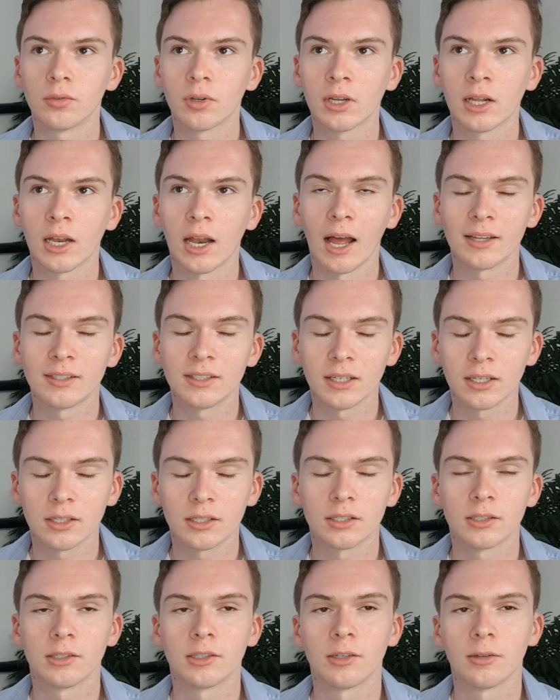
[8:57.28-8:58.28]

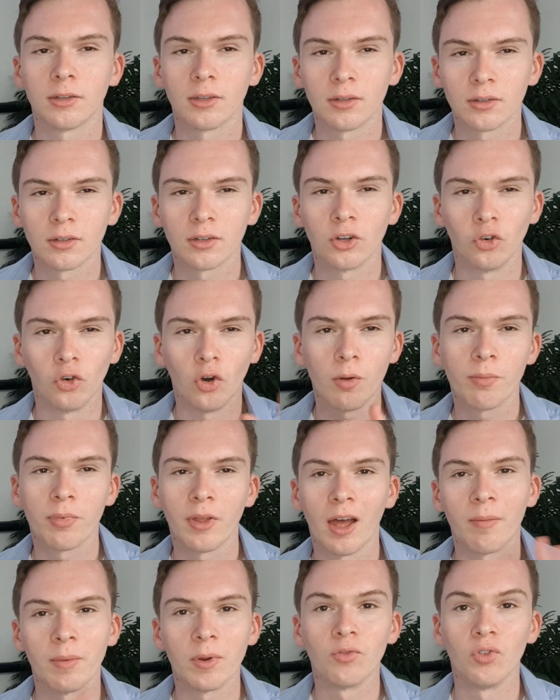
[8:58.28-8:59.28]
classics group
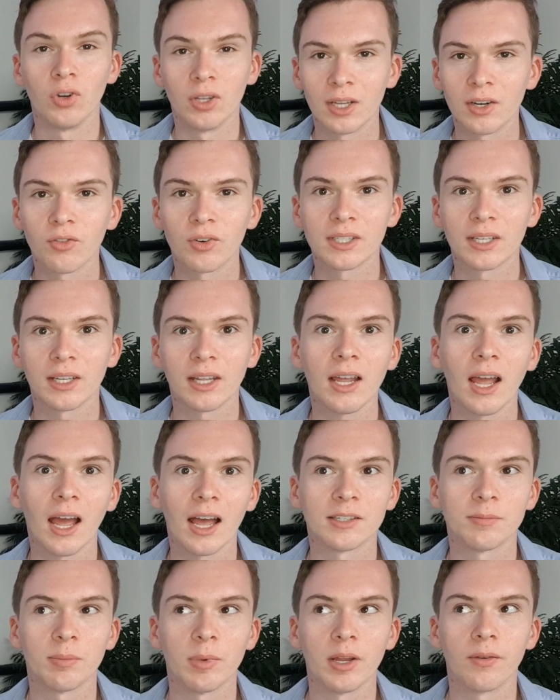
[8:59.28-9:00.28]
that I've been reading recently
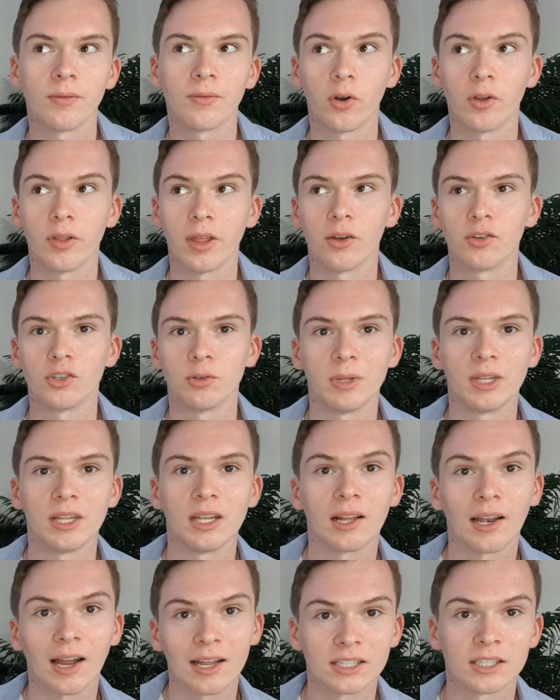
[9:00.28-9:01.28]
has been for the
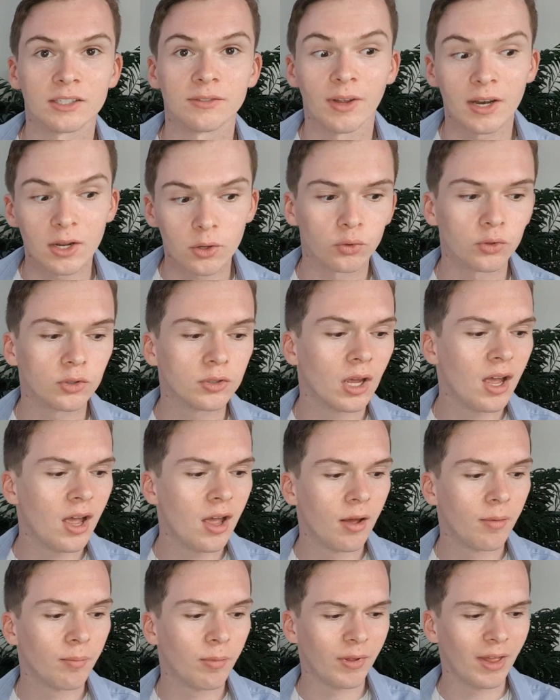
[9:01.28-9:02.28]
LGBT classics videos.
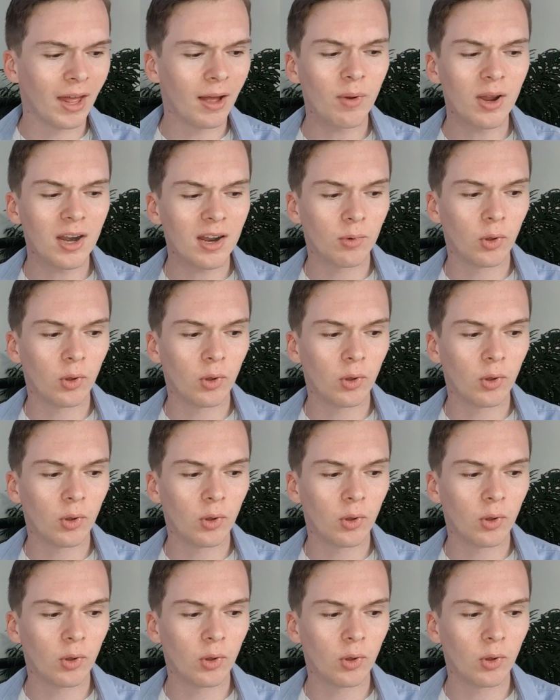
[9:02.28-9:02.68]
But that one,